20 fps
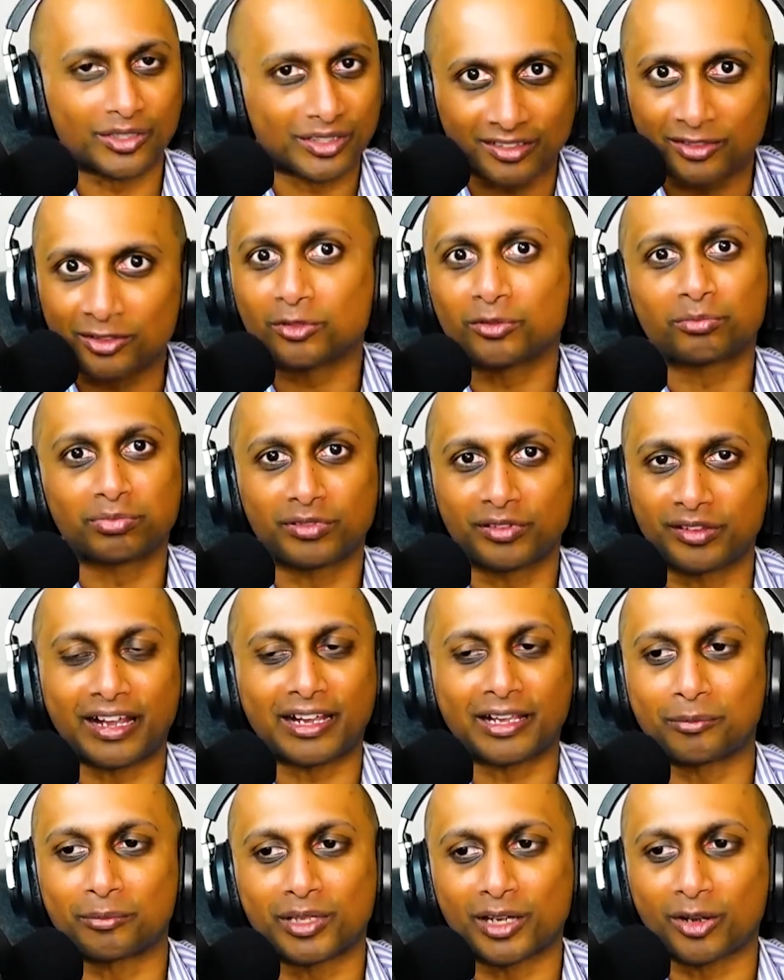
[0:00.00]
They're still
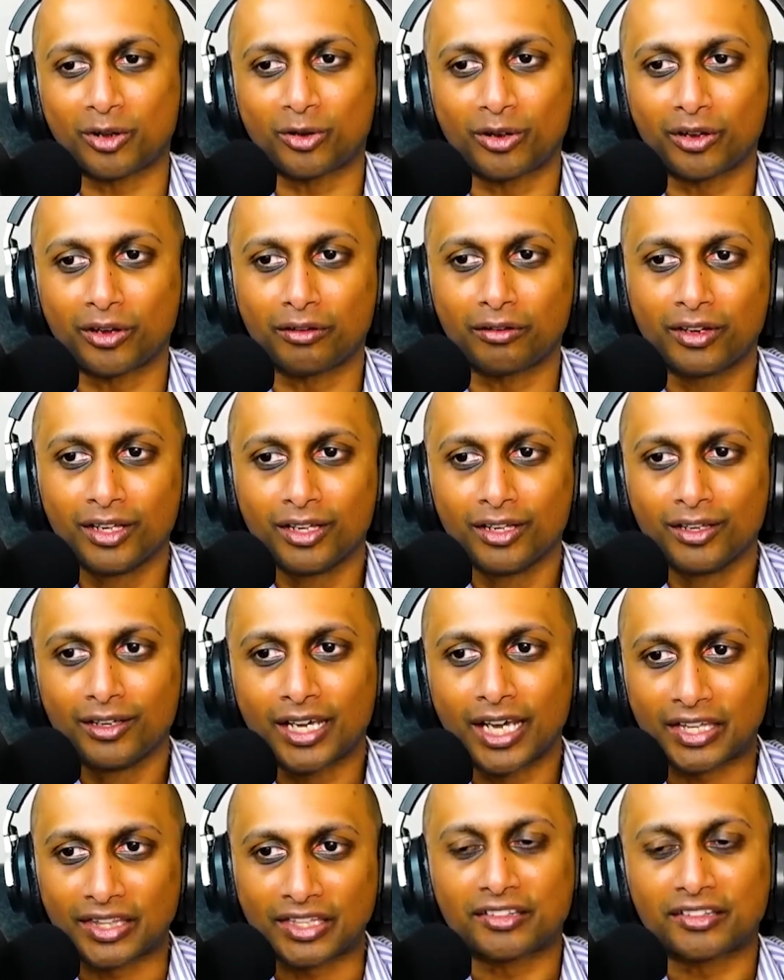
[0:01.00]
stacking Bitcoin, and